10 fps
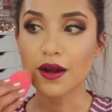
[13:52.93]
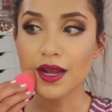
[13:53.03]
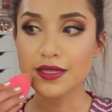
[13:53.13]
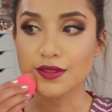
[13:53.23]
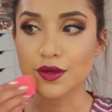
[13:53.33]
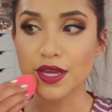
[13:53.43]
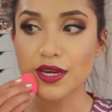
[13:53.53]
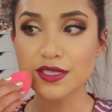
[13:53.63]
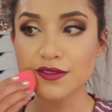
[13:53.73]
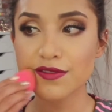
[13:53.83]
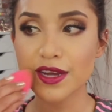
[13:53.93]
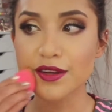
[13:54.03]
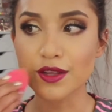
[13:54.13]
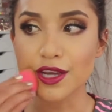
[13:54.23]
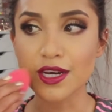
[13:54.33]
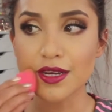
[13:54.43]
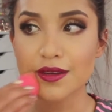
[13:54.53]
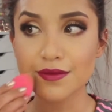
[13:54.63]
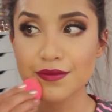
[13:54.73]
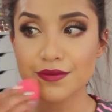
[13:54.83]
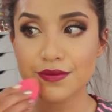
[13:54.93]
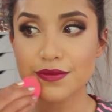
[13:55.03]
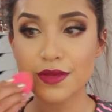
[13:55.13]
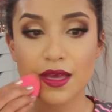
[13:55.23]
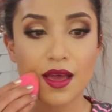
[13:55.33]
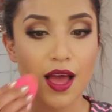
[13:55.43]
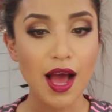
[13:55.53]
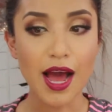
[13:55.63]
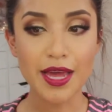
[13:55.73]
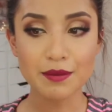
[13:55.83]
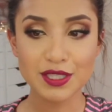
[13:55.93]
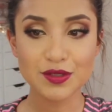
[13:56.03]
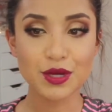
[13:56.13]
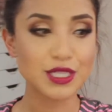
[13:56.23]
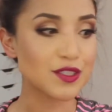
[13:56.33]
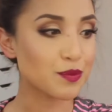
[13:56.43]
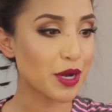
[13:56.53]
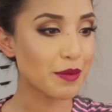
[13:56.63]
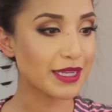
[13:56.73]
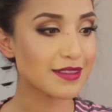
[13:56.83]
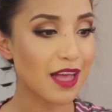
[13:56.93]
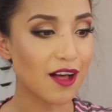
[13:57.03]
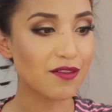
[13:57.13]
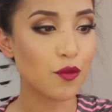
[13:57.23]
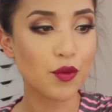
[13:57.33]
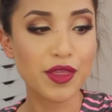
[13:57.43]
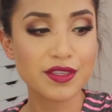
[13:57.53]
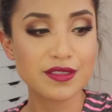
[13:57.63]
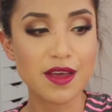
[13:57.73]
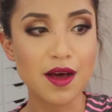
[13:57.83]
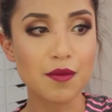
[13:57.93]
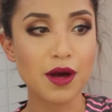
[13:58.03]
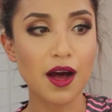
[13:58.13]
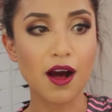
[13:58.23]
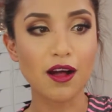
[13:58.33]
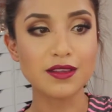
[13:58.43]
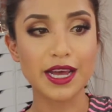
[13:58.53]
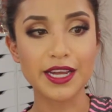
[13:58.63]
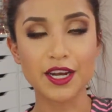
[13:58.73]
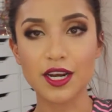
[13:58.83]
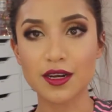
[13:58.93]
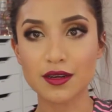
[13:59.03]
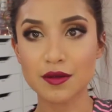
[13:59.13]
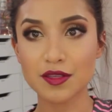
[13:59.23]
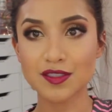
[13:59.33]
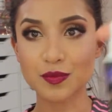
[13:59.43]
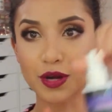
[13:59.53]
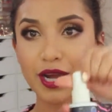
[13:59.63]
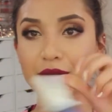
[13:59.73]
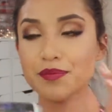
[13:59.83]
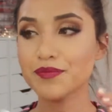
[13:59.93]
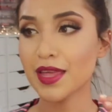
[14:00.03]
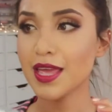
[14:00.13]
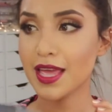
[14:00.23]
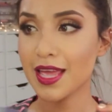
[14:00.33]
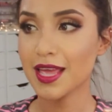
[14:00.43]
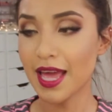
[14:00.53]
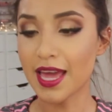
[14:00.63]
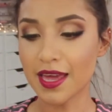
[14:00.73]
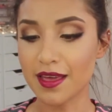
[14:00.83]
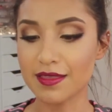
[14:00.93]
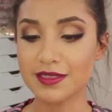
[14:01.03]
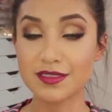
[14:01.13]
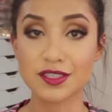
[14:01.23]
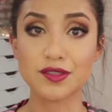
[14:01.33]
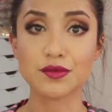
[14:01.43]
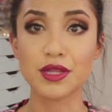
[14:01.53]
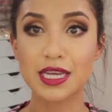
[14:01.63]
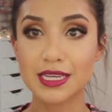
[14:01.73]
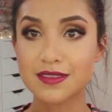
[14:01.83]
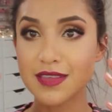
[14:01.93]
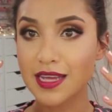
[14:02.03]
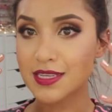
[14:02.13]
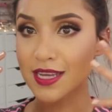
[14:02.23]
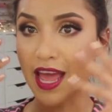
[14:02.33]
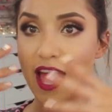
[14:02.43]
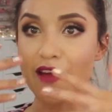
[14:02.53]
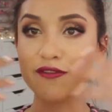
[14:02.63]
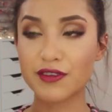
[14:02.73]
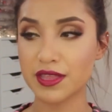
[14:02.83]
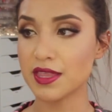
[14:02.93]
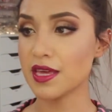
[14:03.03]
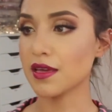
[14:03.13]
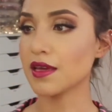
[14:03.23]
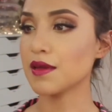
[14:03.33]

Alright, so here's the final look. I am just going to spray myself with some all-nighter spray. And this is just really going to set everything